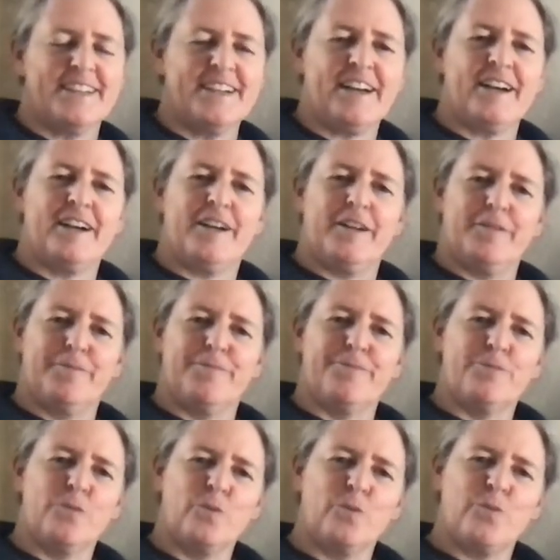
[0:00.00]
Um,
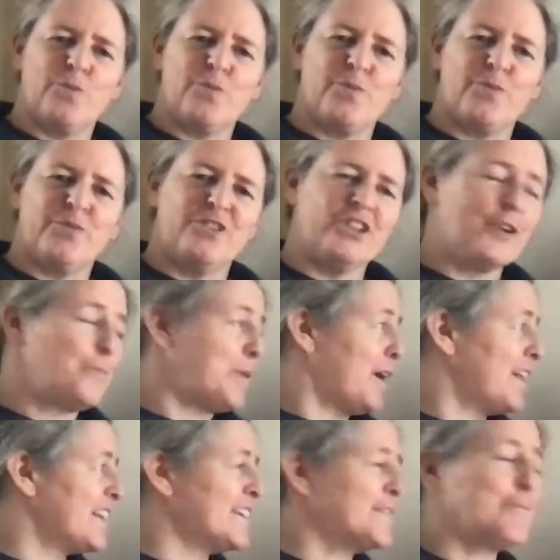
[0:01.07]

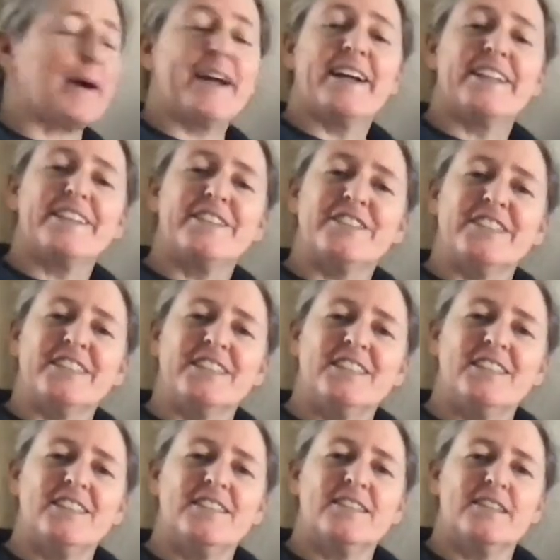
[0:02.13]
geobiology
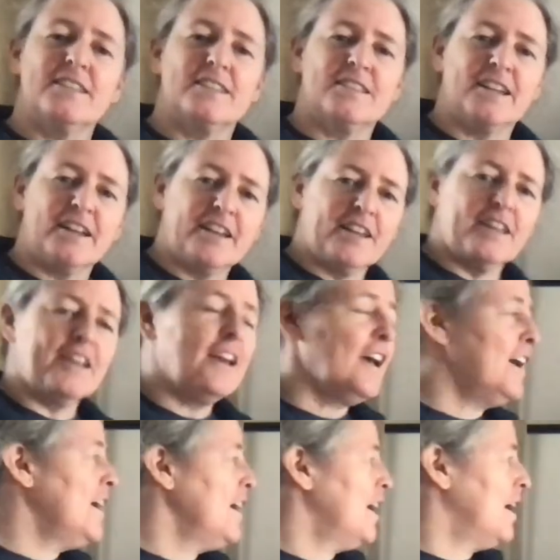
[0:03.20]
is the study
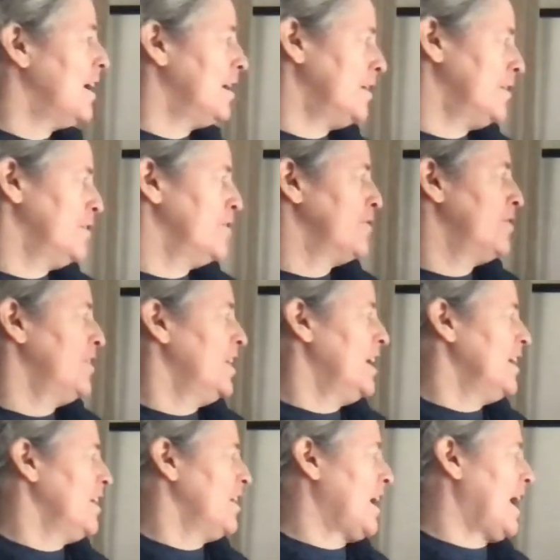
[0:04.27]
of
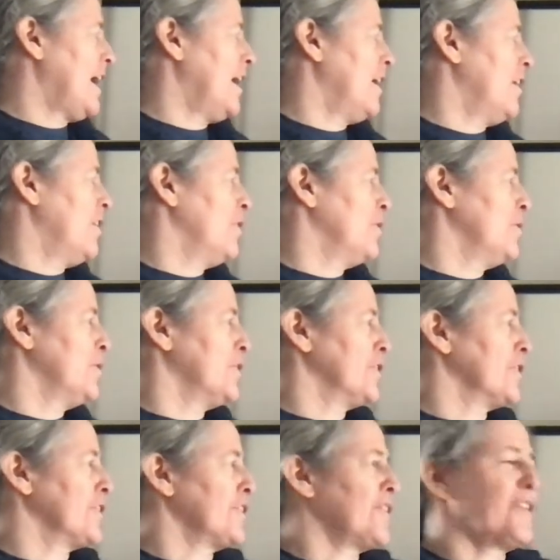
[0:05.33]
how
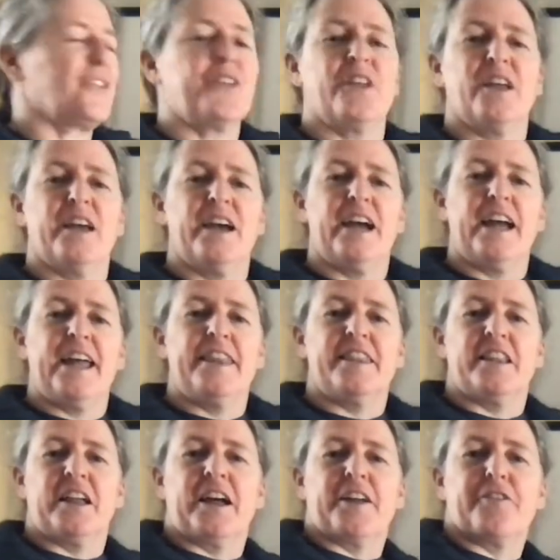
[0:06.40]
Earth and
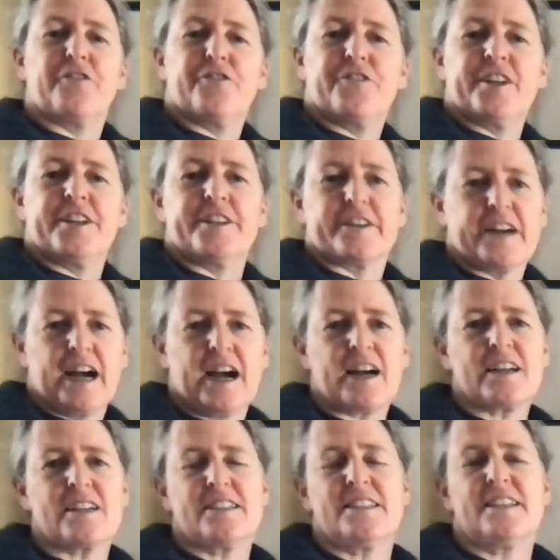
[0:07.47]
life
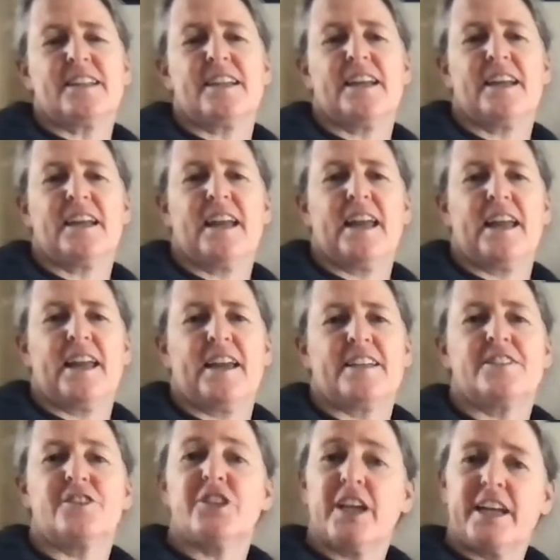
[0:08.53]
interact and
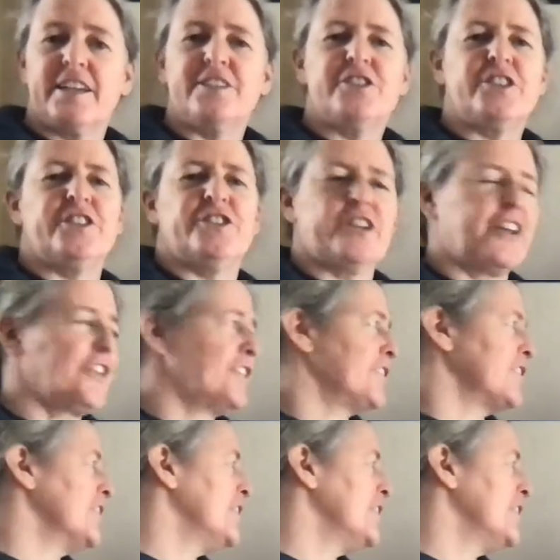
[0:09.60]
change each other.